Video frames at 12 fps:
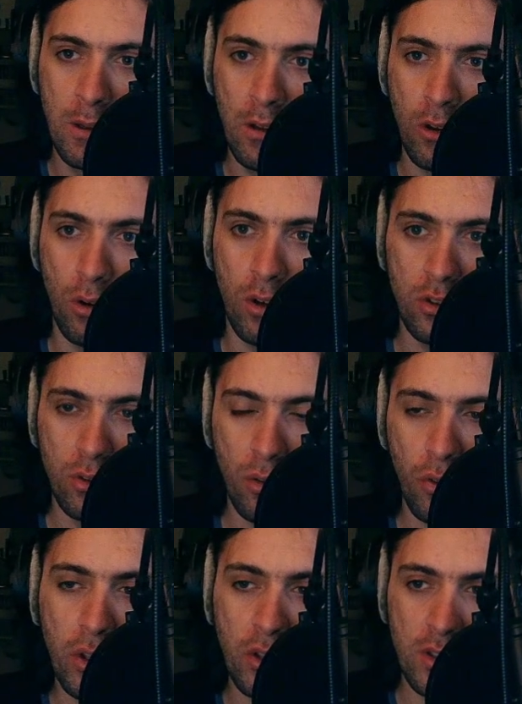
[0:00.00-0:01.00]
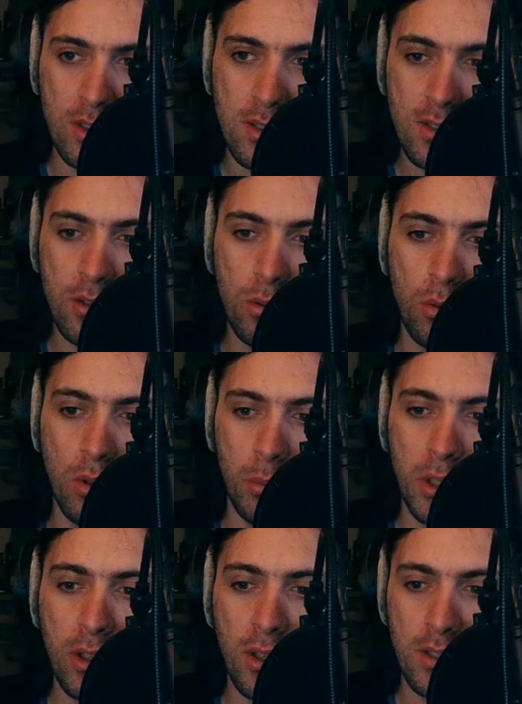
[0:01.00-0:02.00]
Or do you think this is cool
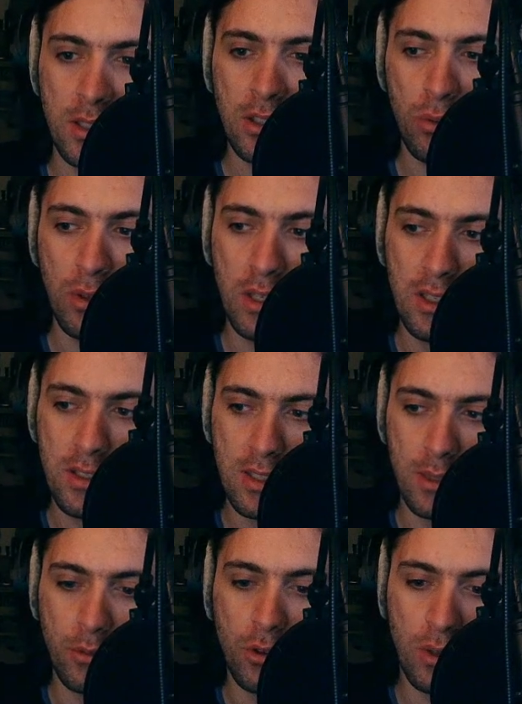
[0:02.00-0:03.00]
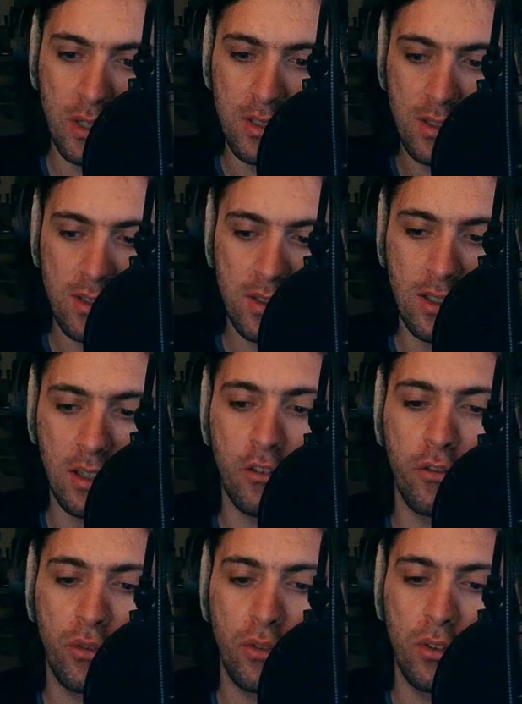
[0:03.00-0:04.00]
because it creates some crazy
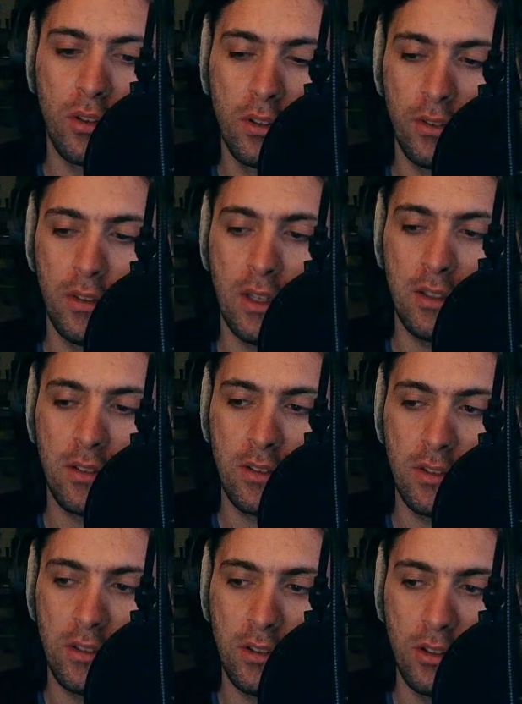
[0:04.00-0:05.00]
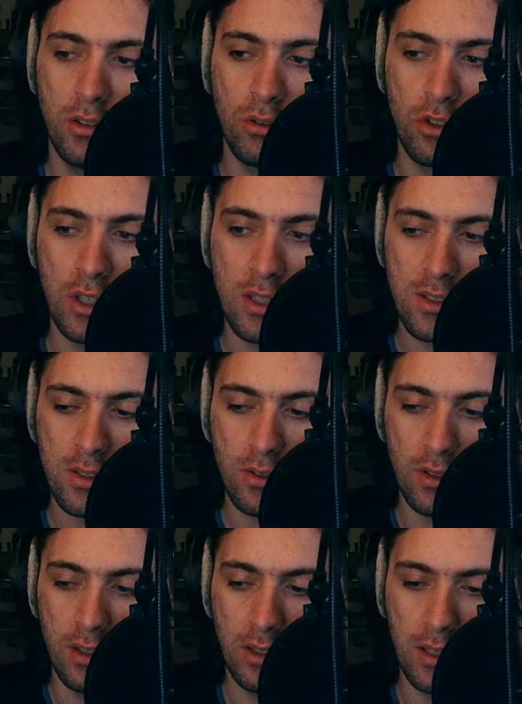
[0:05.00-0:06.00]
stuff that you just
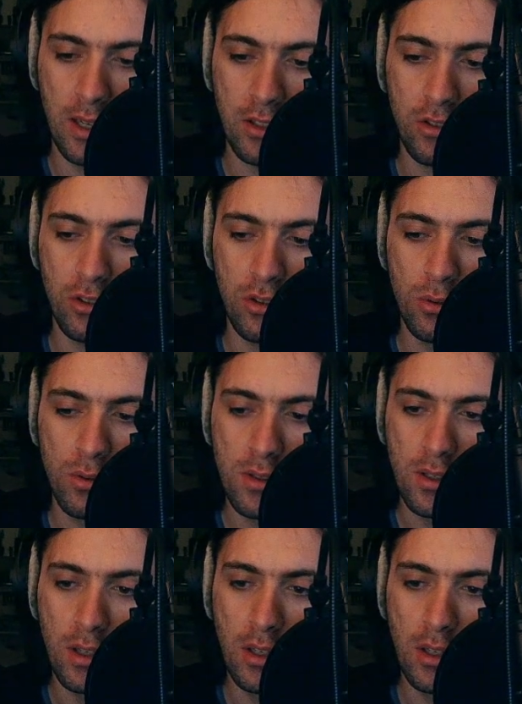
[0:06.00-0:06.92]
like to use?